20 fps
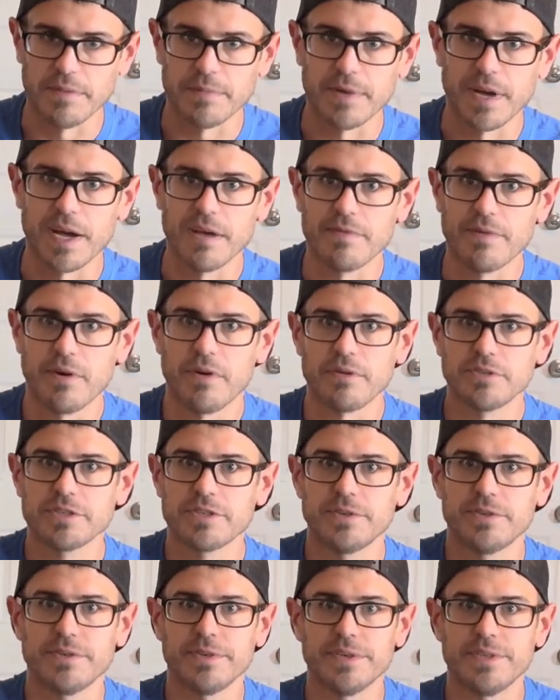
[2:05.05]
I've
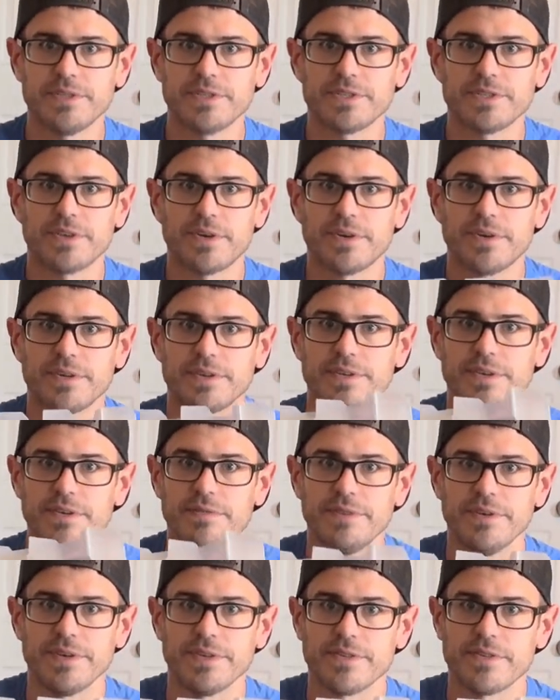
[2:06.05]
also installed,
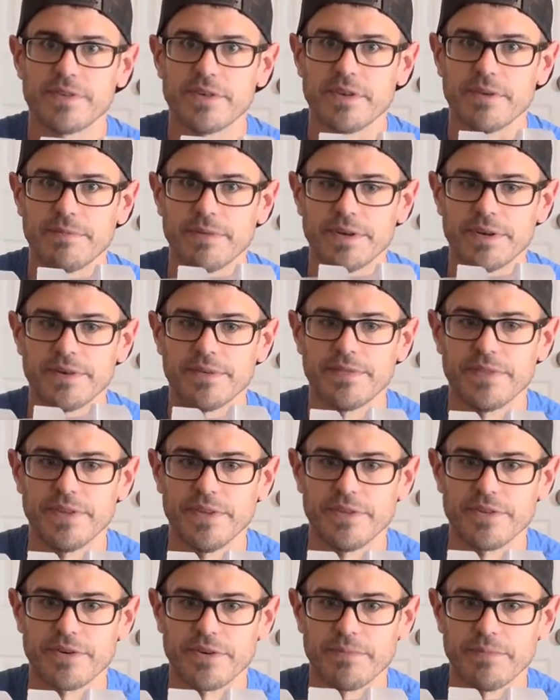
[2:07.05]
if you can see them here,
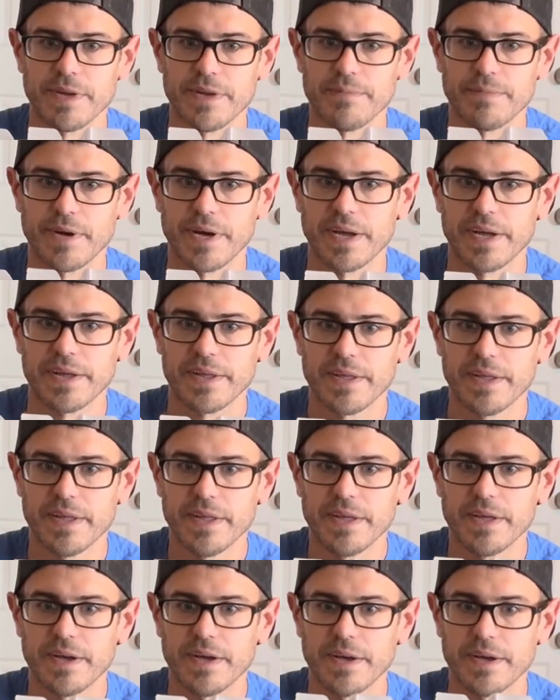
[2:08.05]
these are made by
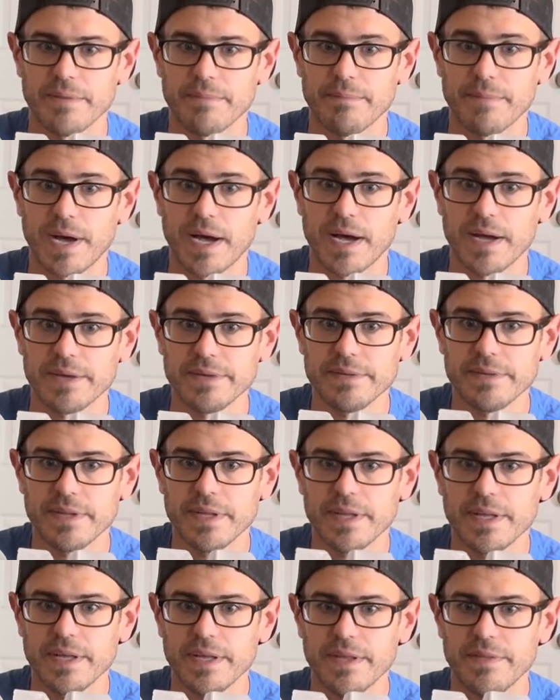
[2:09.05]
Mod,
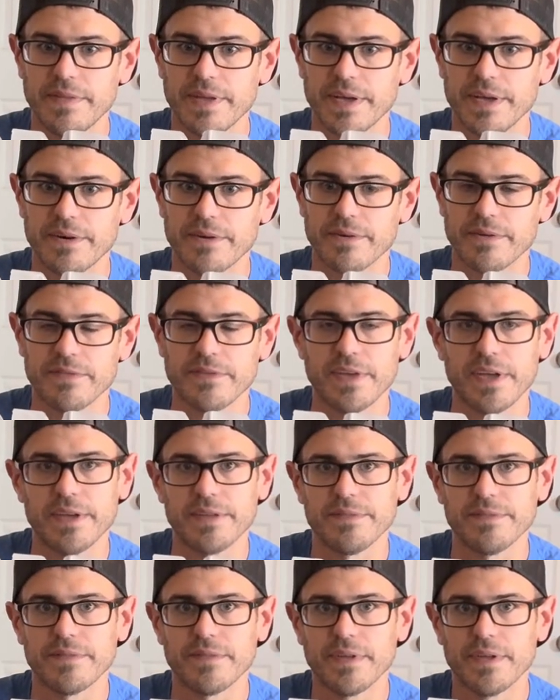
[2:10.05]
and they are
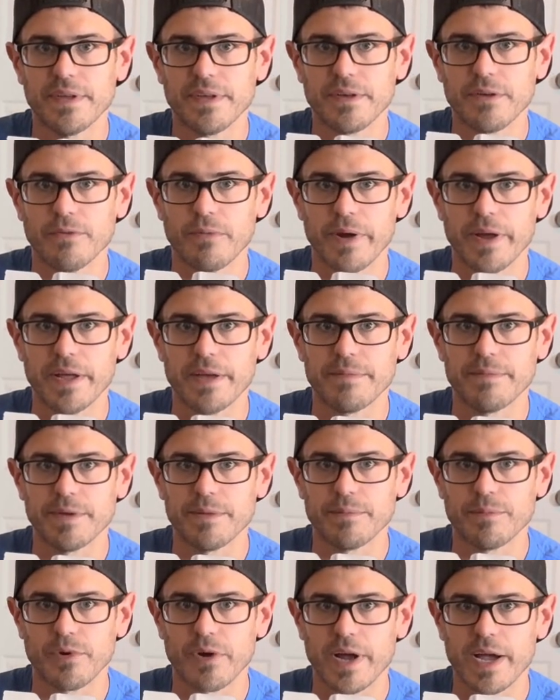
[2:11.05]
10-gram
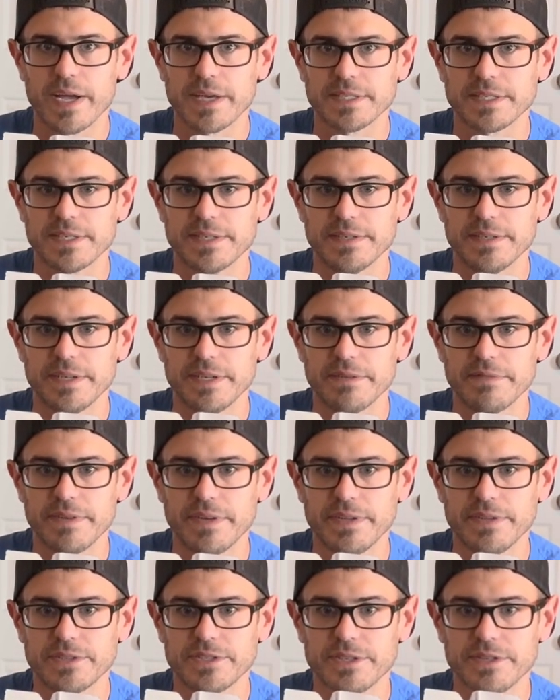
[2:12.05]
brass diff
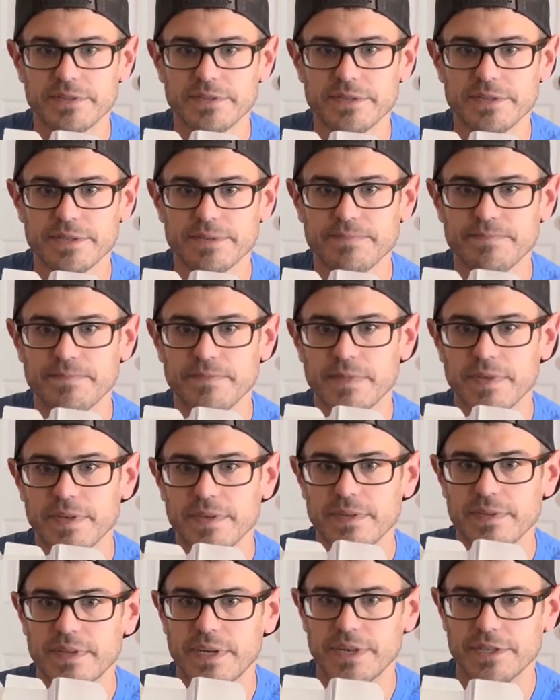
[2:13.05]
inserts
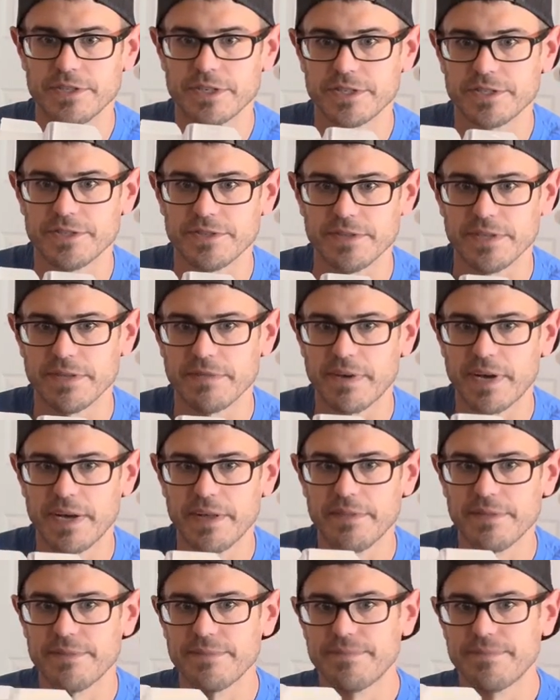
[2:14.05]
that adjust your diff height.